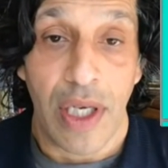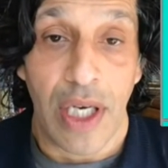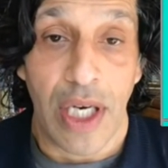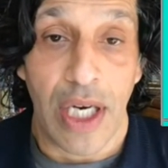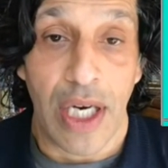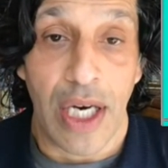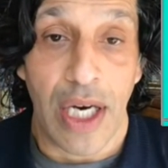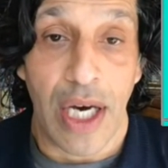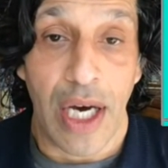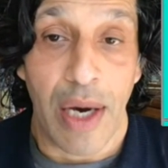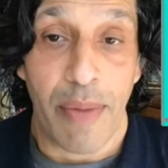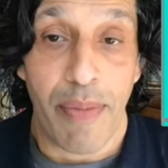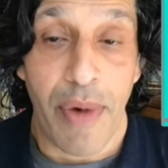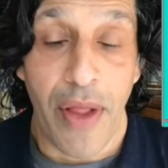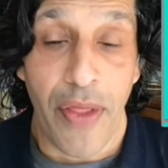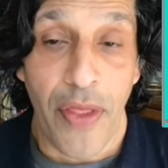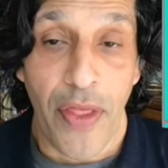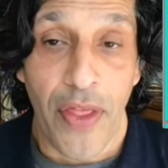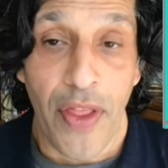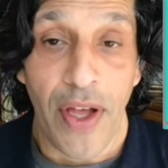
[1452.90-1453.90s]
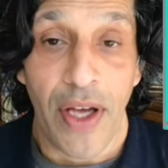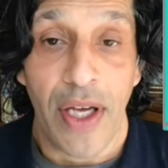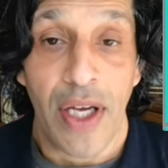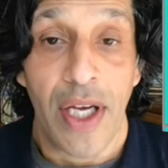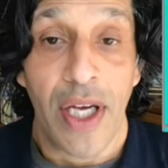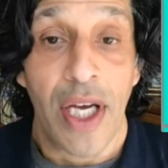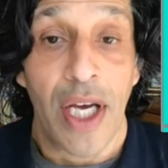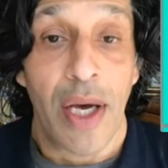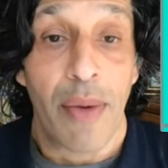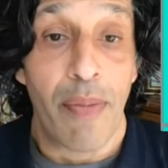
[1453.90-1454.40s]
a month,
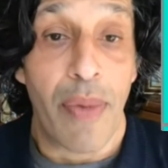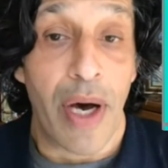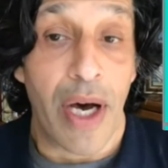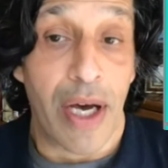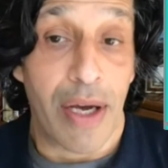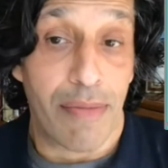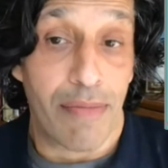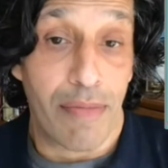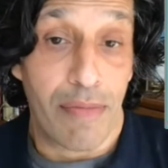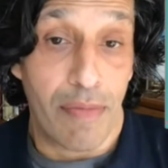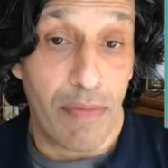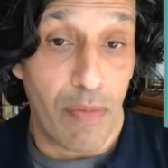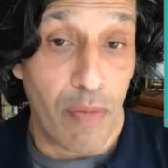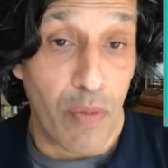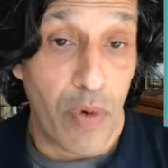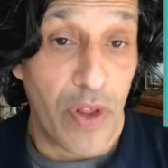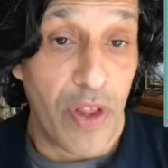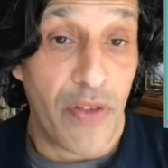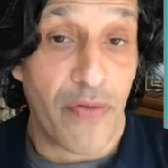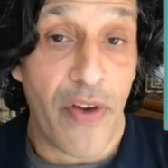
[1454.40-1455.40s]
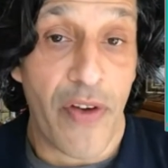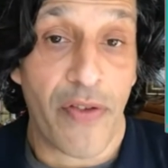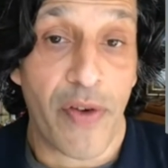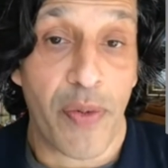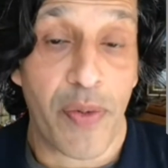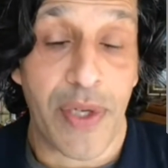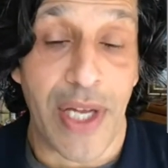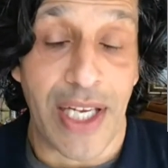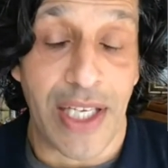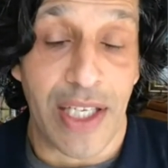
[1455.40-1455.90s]
but with the
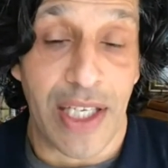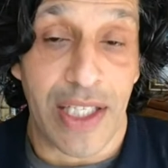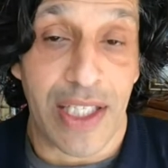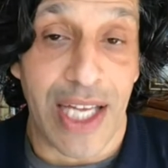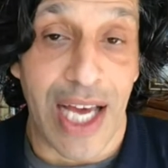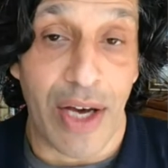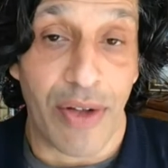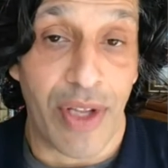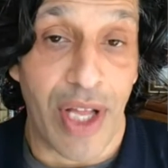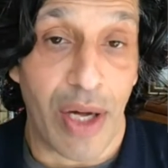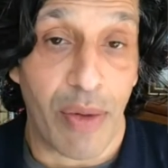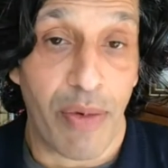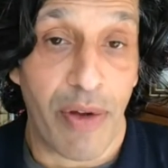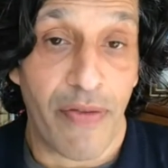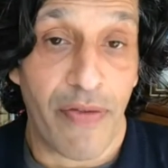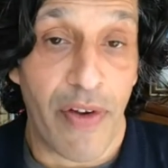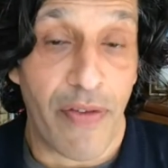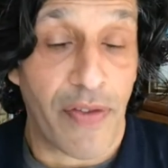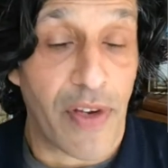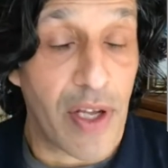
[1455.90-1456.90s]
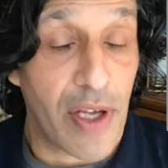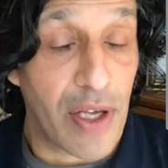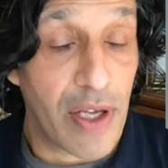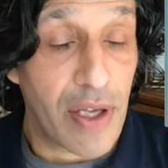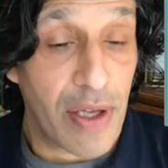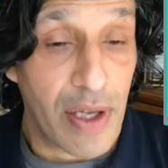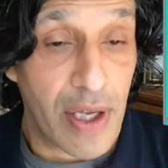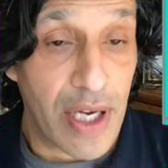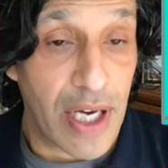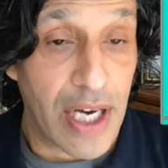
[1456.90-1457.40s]
50% discount, that'll be
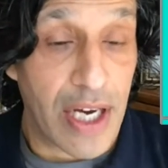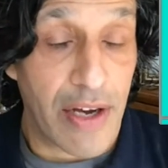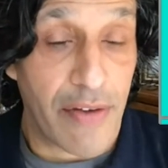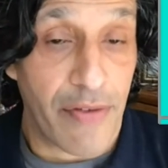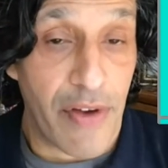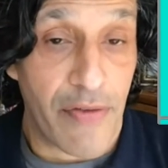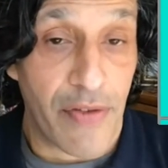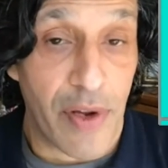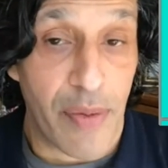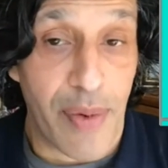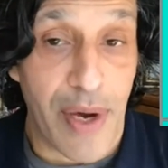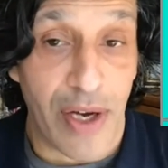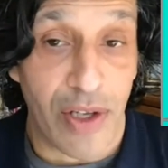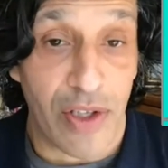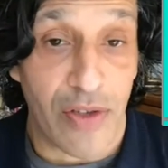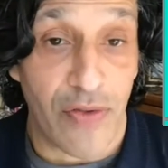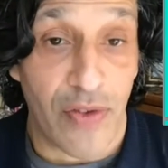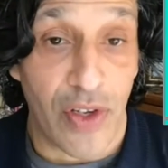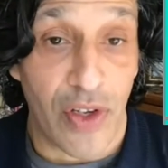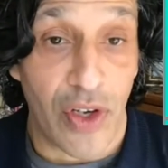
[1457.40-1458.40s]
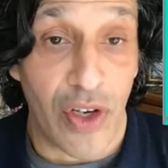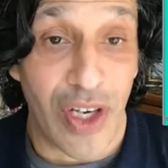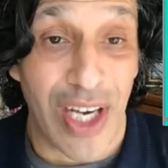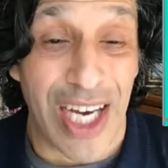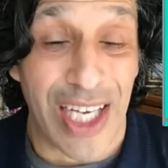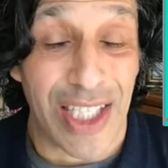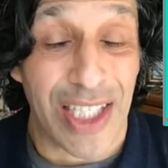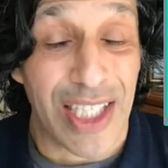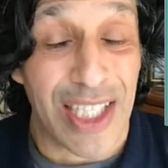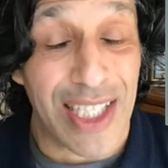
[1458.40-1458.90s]
£50 for you
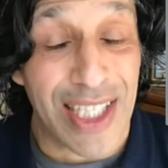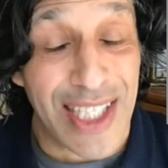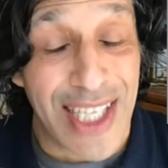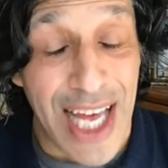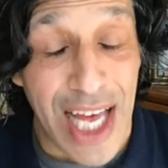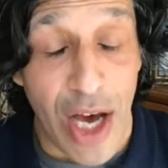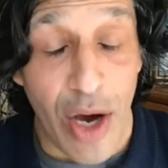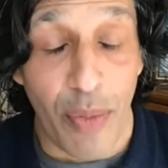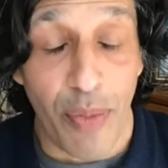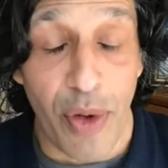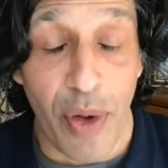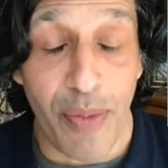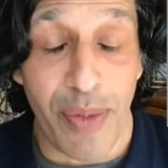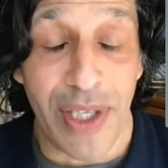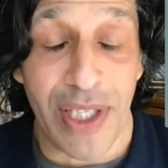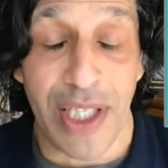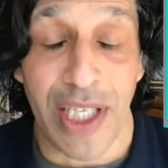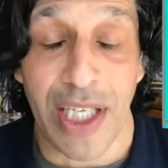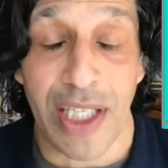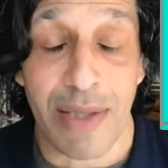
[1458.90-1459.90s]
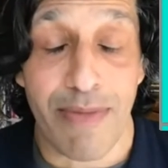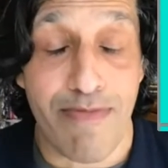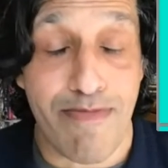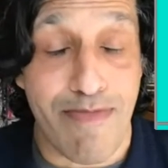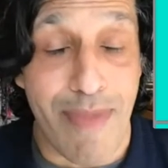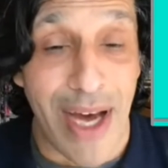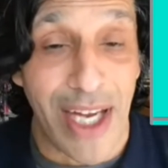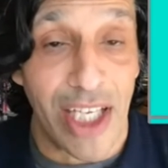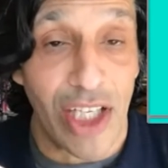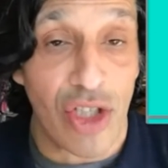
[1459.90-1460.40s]
guys to set up your business,
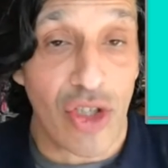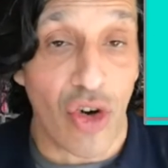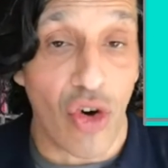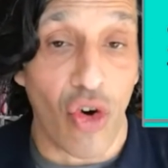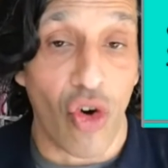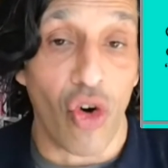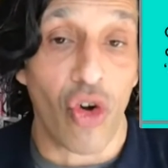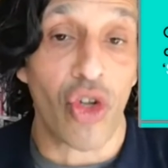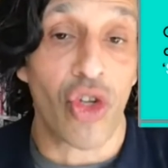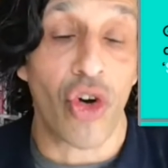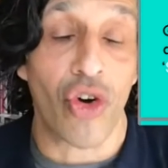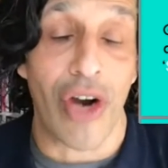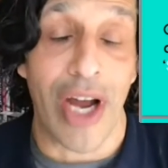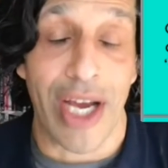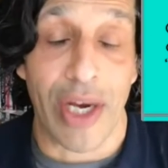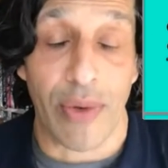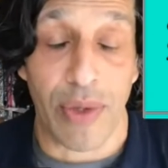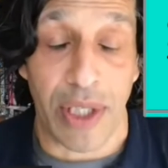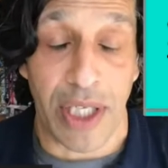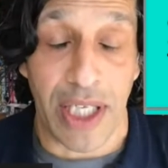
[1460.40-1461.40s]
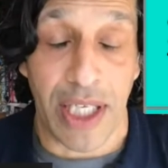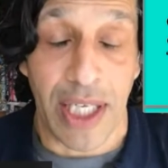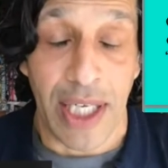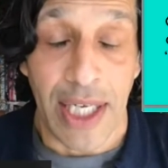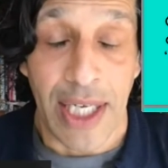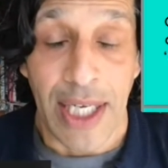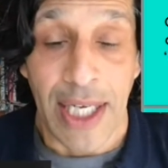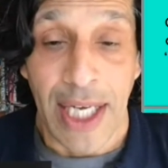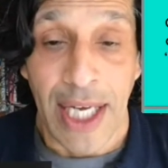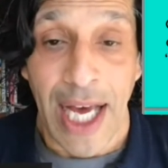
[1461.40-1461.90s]
manage all your equity,
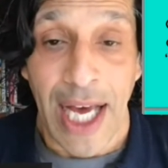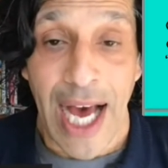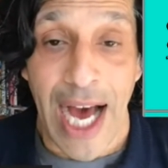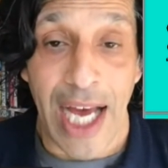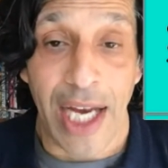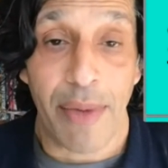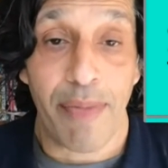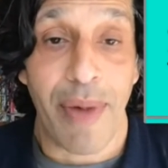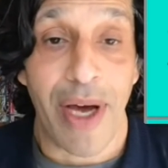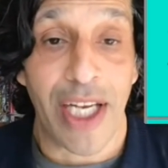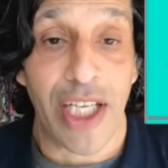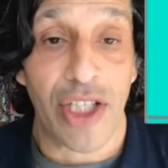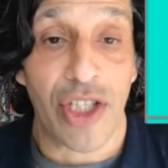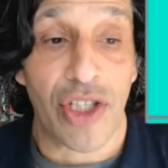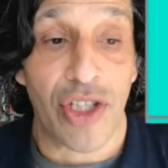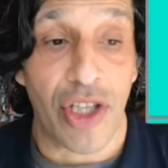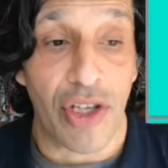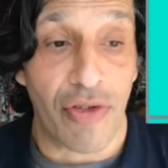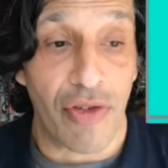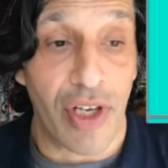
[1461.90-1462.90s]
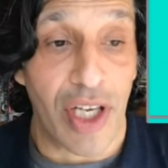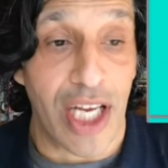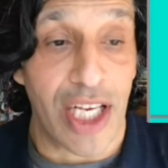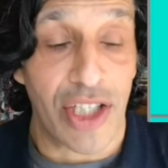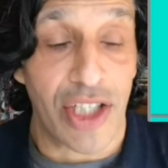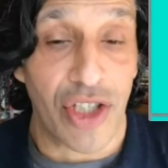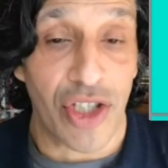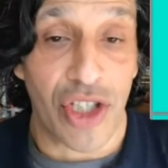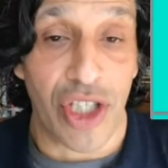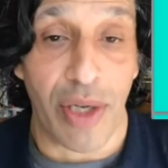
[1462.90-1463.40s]
and manage the
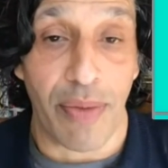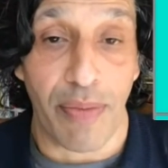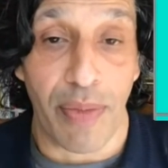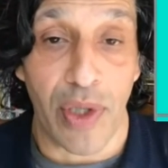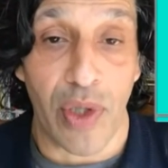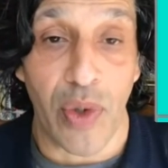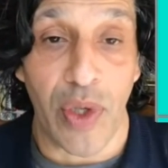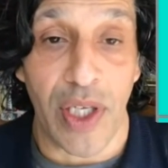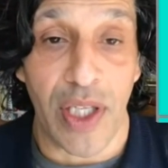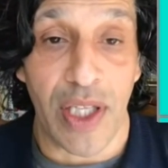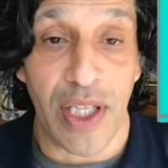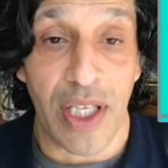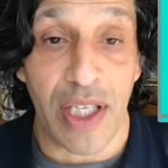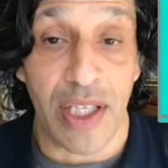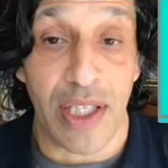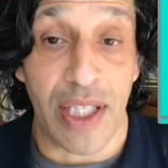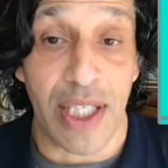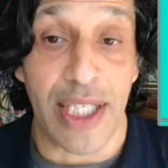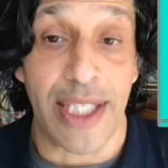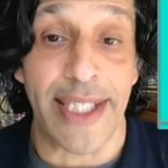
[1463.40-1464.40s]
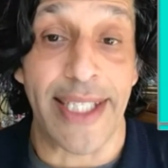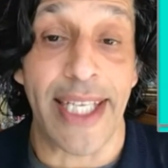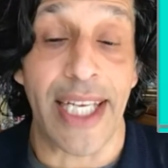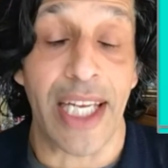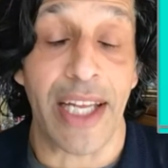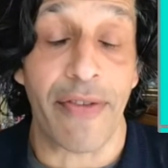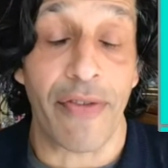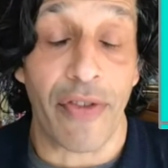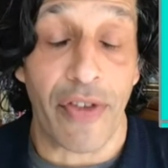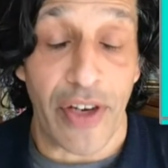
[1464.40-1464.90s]
relationship between the
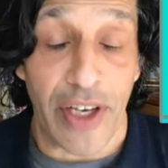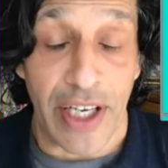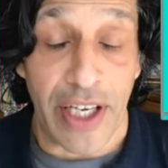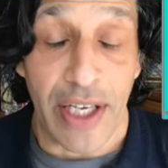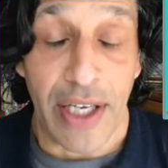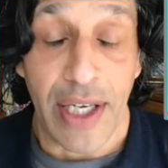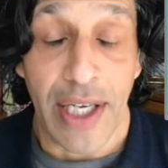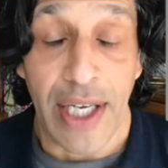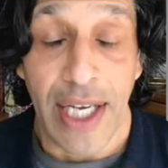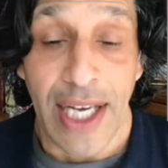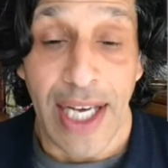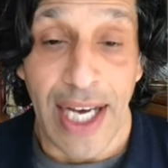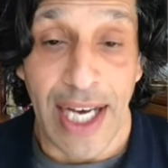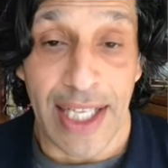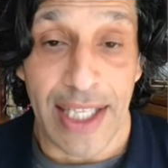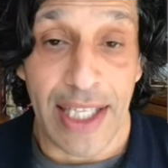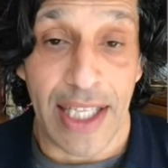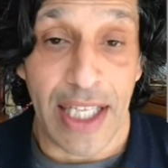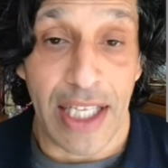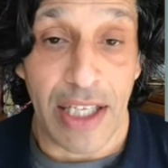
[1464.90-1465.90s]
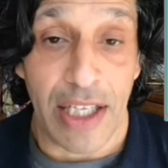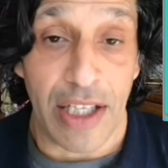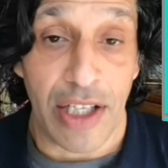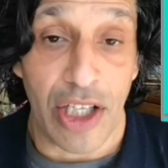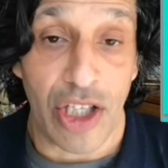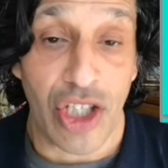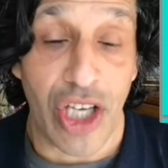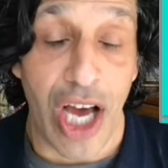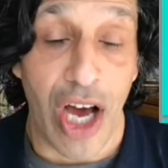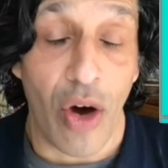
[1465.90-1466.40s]
delivery and
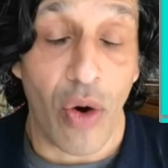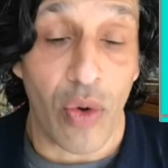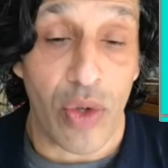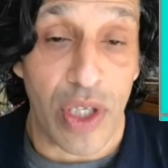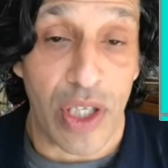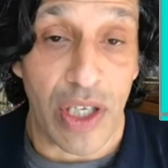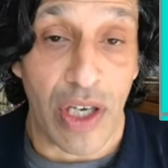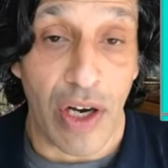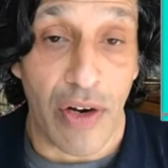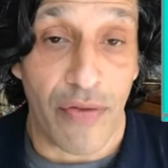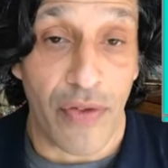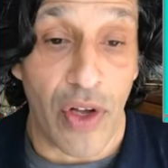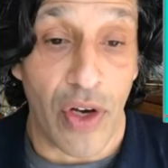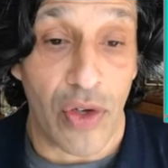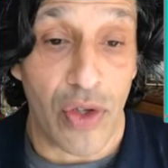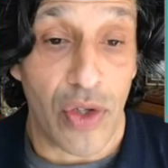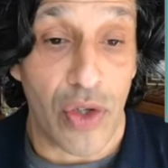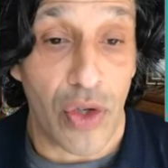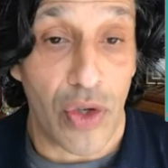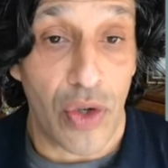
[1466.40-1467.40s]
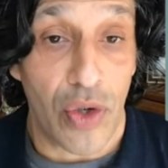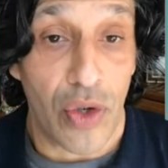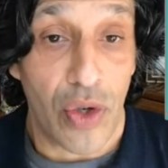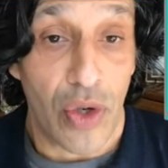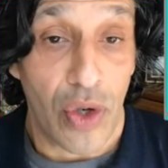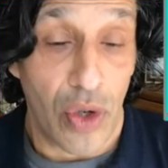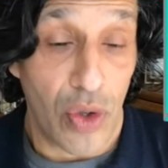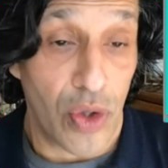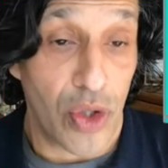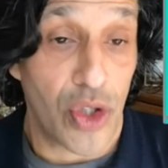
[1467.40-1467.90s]
the shareholding of those who
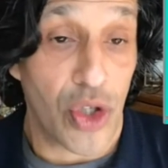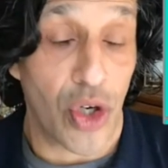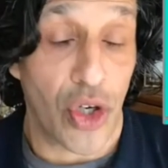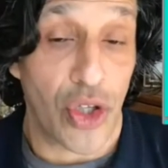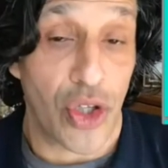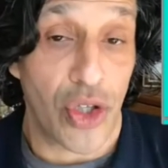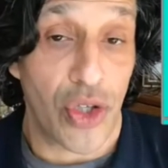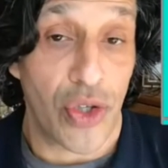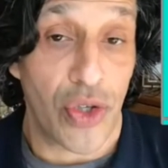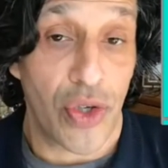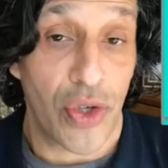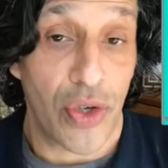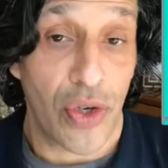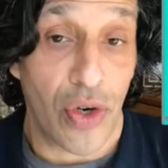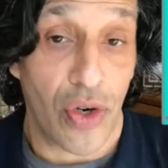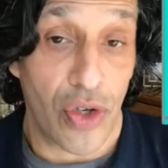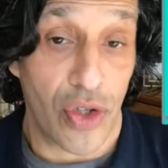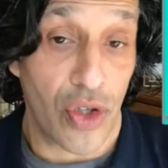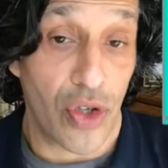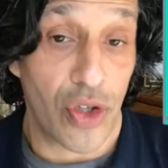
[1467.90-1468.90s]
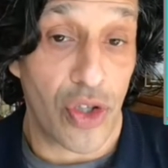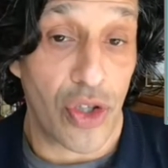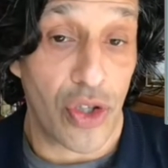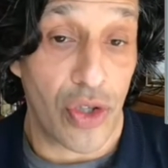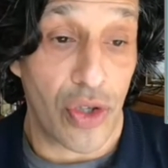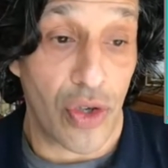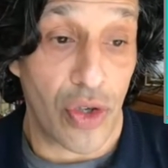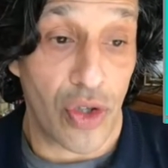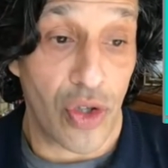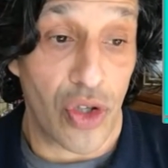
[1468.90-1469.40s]
join you on
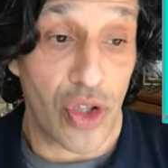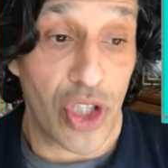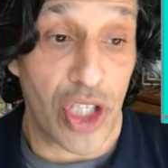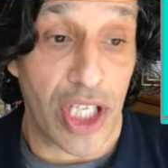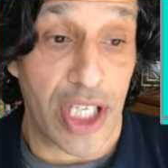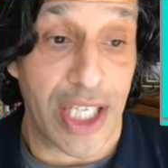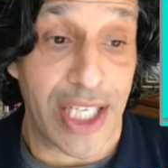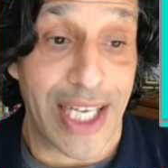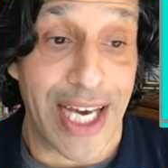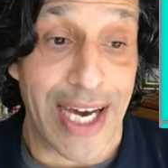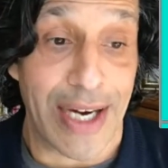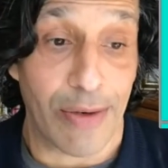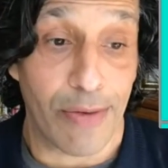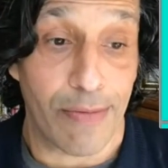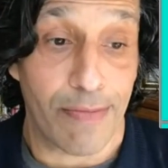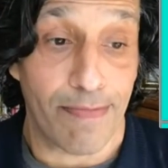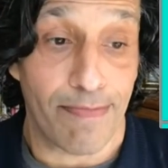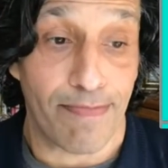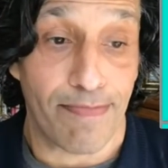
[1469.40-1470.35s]
your journey now.